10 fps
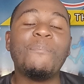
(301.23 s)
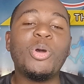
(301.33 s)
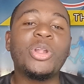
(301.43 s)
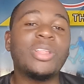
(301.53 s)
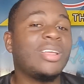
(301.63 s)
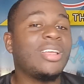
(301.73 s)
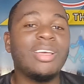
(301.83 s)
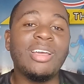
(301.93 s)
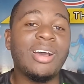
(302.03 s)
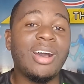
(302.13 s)
But
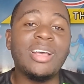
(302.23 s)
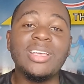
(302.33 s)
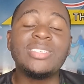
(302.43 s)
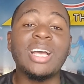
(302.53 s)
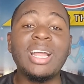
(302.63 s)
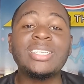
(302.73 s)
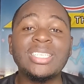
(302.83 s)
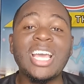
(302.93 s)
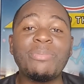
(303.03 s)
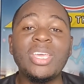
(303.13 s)
it's a lot
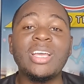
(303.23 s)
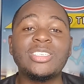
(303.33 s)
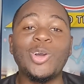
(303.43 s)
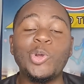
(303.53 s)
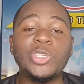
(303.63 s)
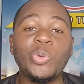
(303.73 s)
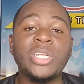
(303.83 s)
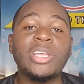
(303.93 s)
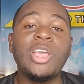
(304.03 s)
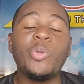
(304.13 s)
of time he gets out to
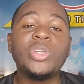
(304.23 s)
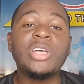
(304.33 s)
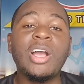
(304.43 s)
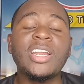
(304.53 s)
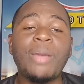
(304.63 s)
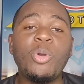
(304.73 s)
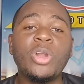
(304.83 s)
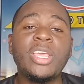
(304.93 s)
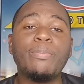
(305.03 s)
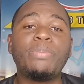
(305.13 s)
it. We're talking
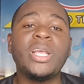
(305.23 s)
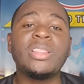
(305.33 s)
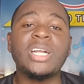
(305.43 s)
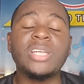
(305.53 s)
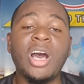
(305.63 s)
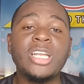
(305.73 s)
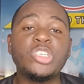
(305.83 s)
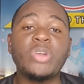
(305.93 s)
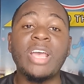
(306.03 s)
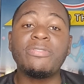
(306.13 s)
about him playing that on
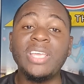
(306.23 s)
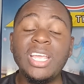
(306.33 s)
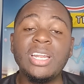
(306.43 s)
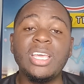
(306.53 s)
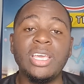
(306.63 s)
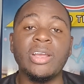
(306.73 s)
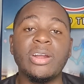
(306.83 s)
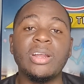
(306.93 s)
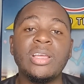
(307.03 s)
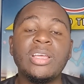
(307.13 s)
drive in the air.